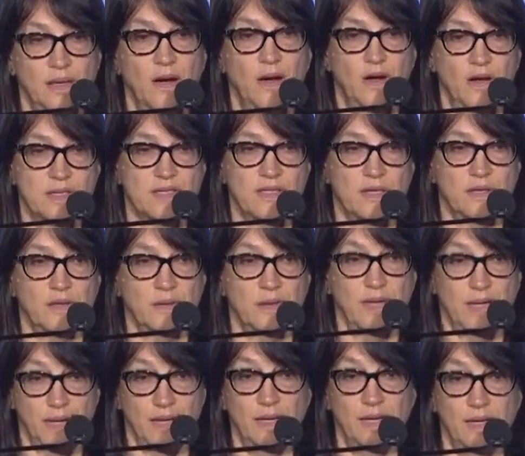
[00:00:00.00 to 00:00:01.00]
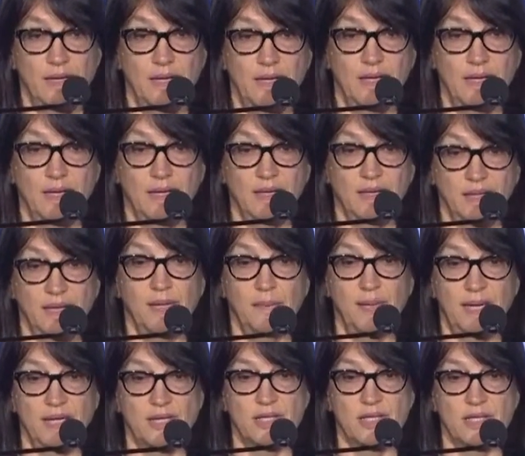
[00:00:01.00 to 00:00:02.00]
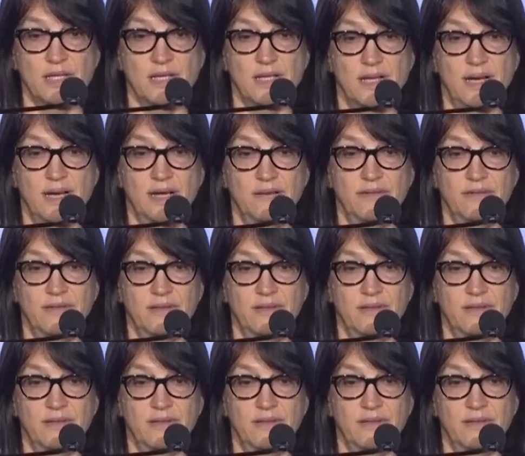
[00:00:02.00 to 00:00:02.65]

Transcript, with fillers: also keep Haitians alive.